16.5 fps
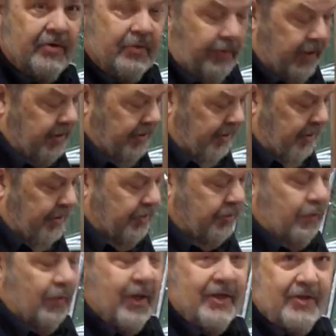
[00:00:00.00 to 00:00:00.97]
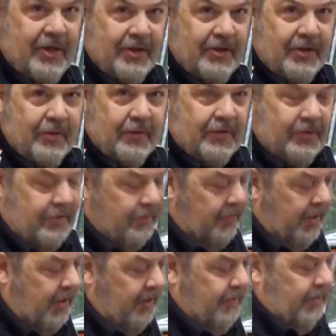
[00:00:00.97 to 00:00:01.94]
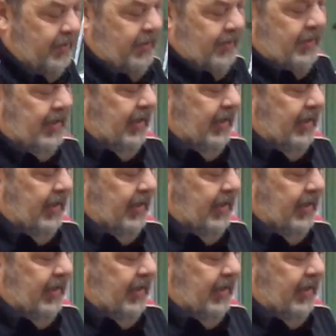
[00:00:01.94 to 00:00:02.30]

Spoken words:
mount switch, and this is why it's easier with 2 people.